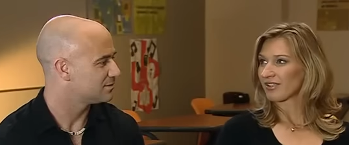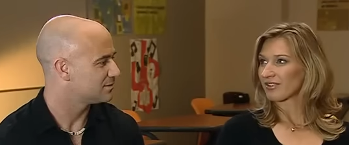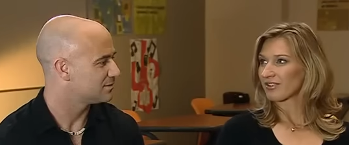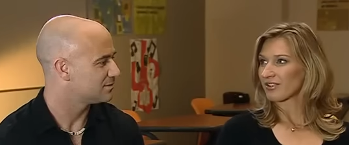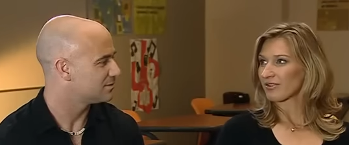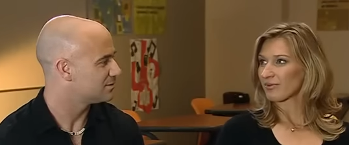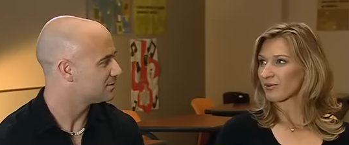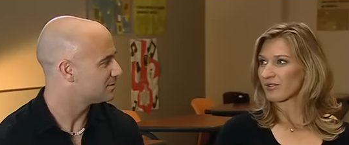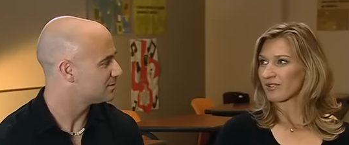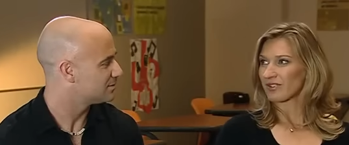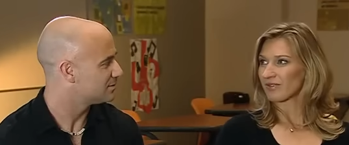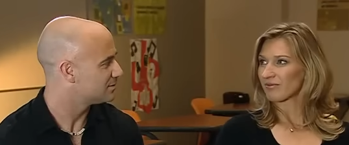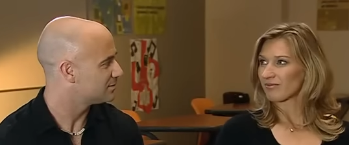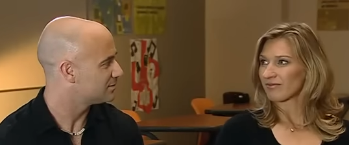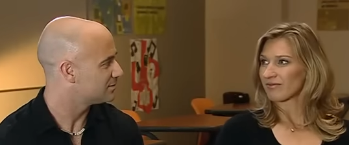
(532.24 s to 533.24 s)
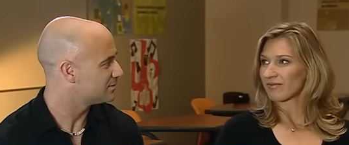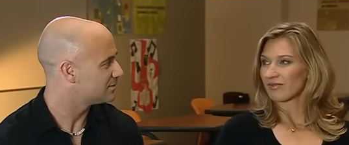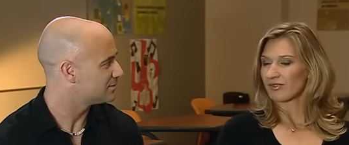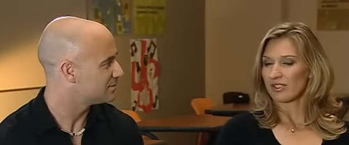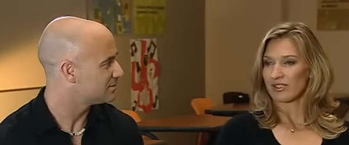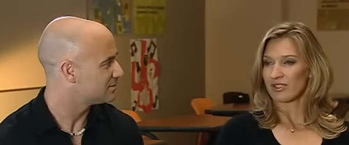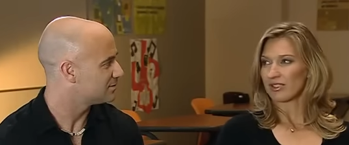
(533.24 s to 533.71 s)
Speaker 1: just was
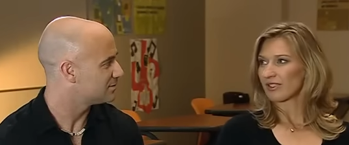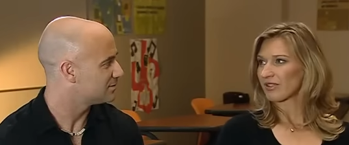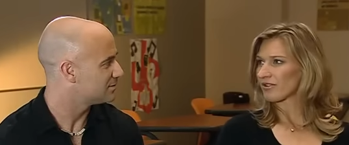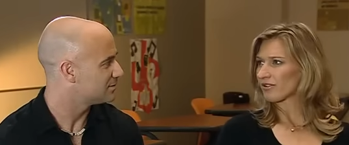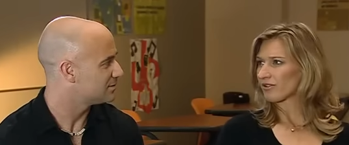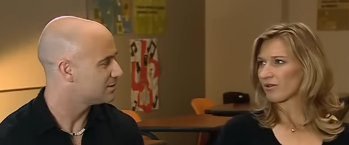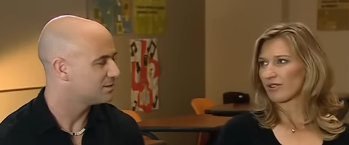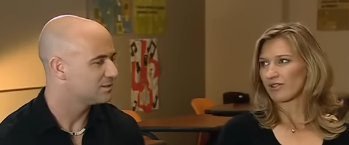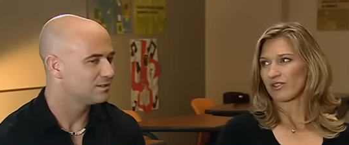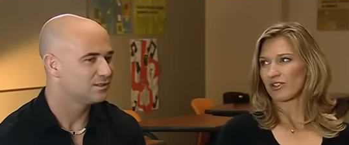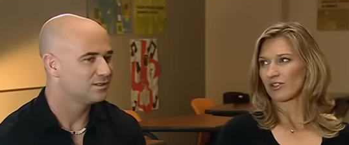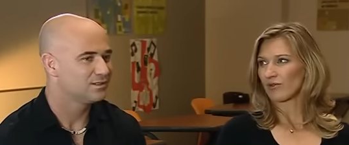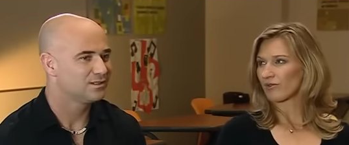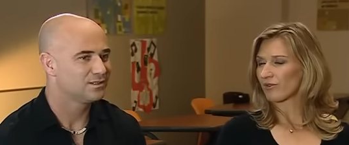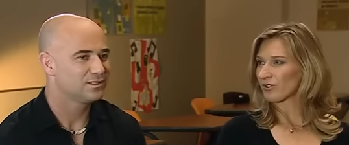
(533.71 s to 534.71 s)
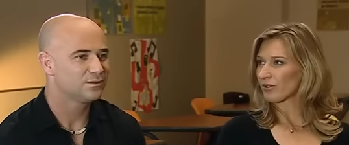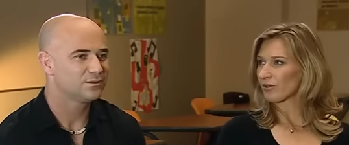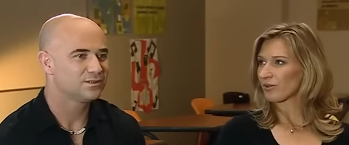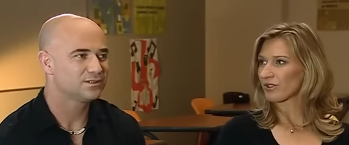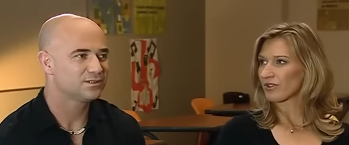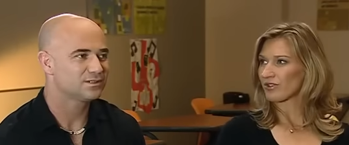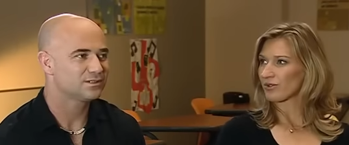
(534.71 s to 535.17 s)
just an easy transition
Speaker 2: for you
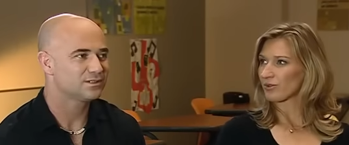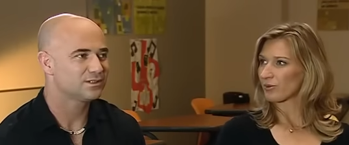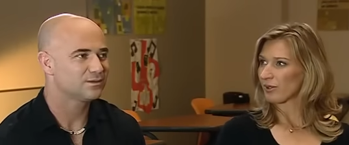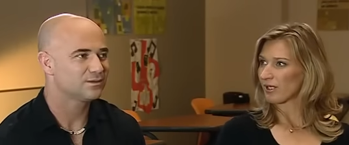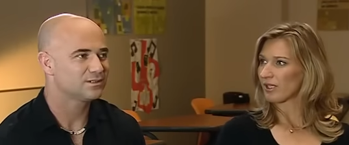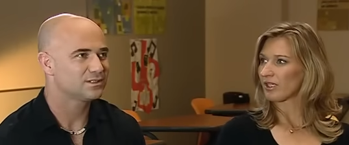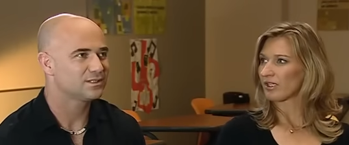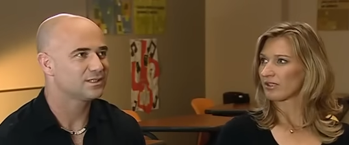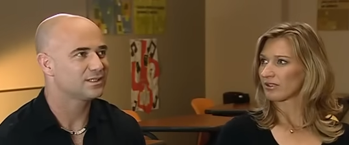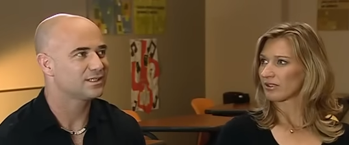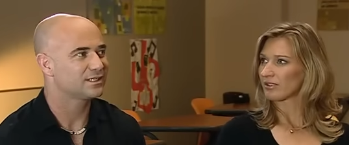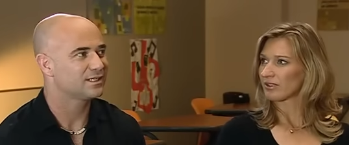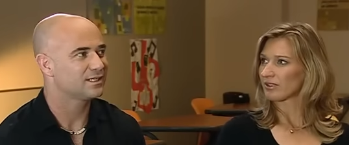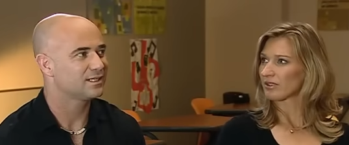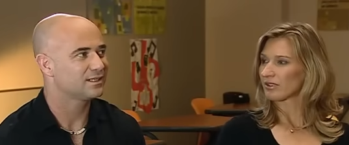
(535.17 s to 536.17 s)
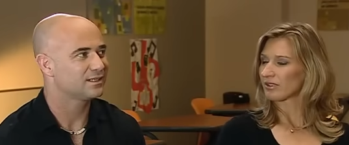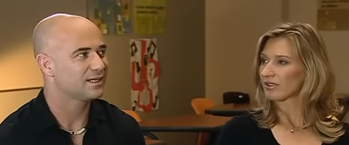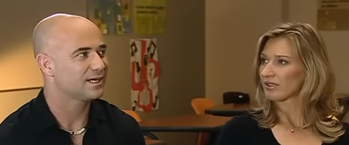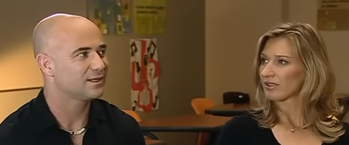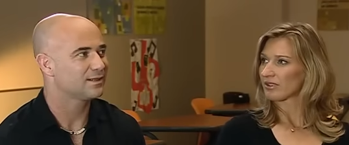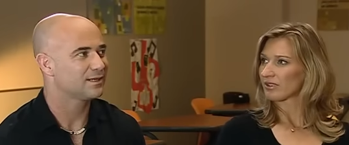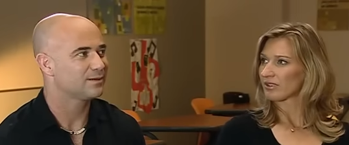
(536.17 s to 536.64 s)
as well. It was like
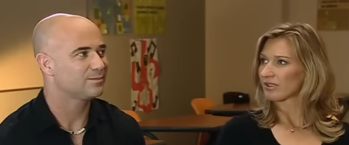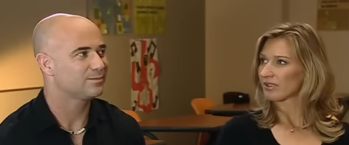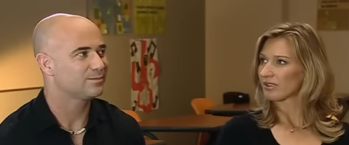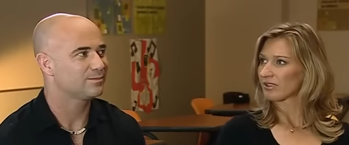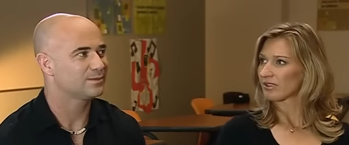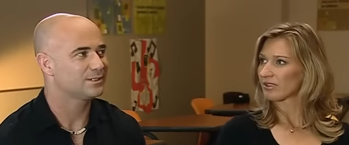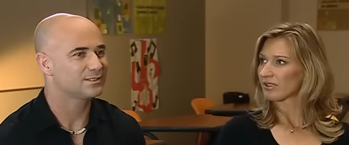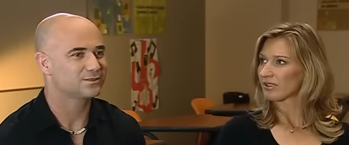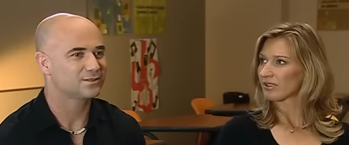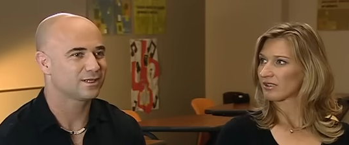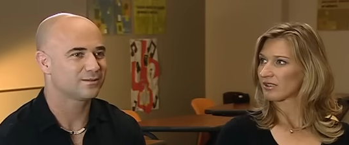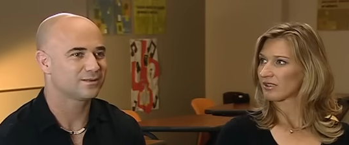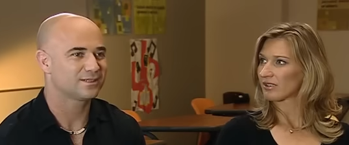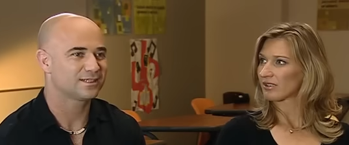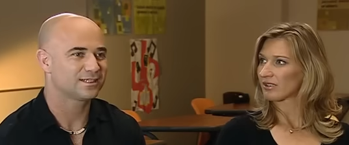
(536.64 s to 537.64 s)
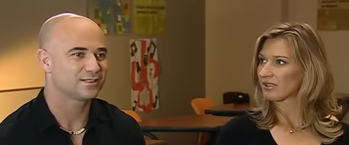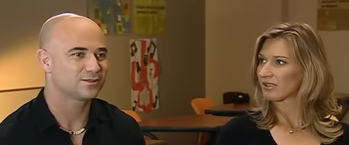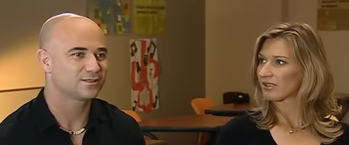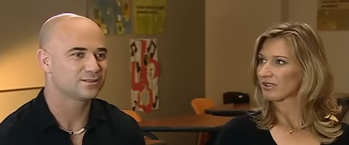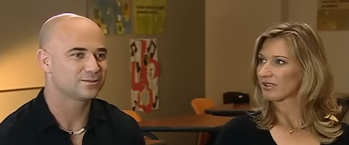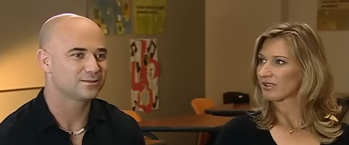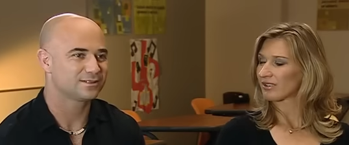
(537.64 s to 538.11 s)
I describe it like
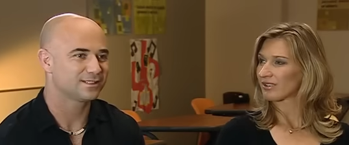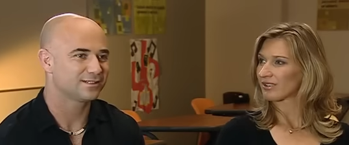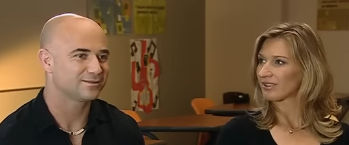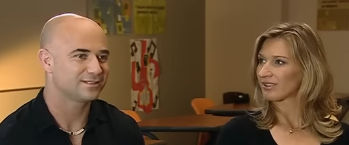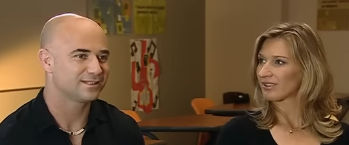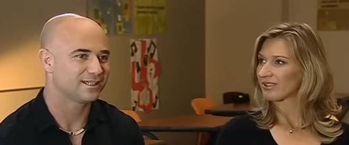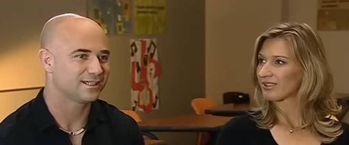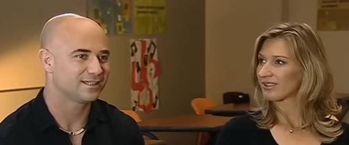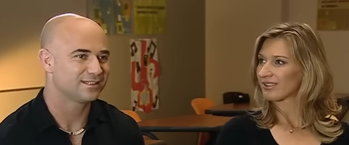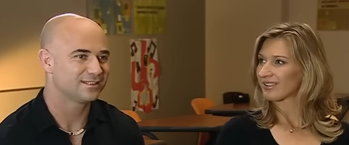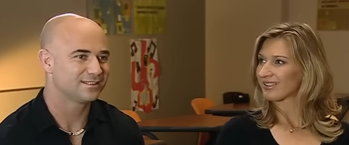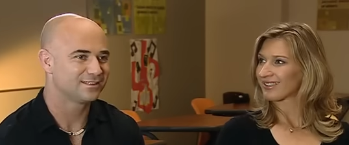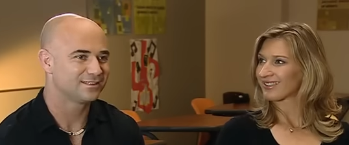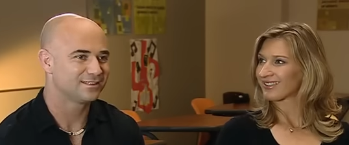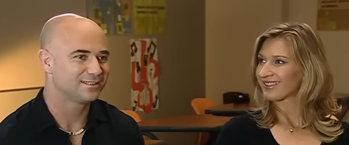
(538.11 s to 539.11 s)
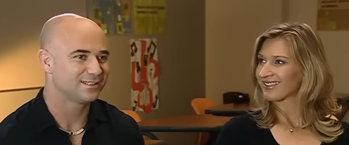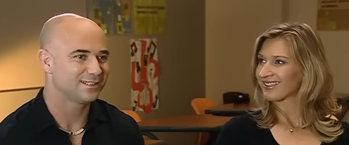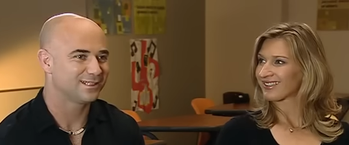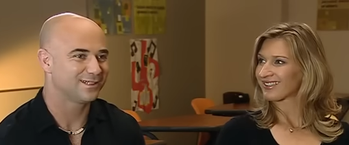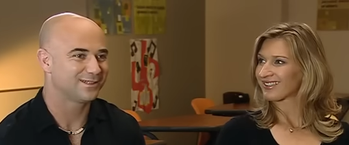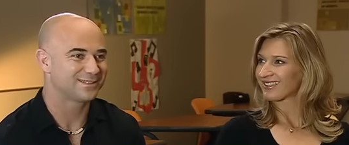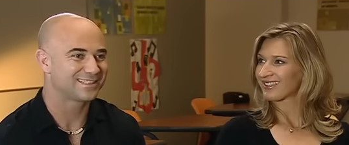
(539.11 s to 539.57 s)
Christmas every day.
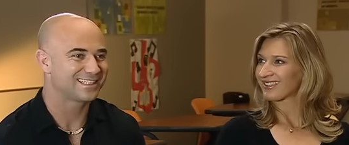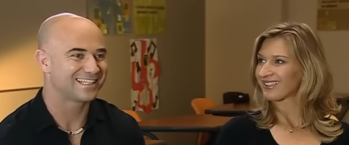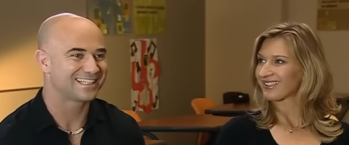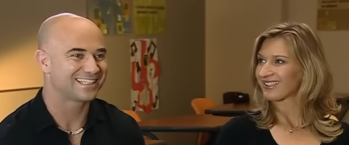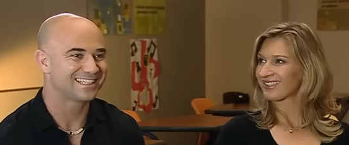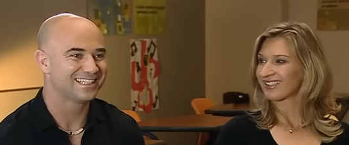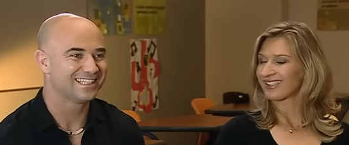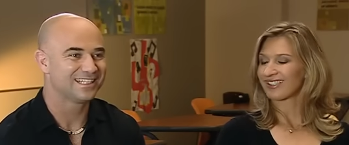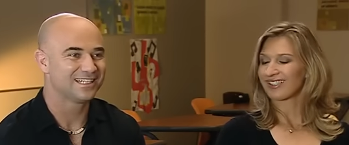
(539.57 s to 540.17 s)
It was like,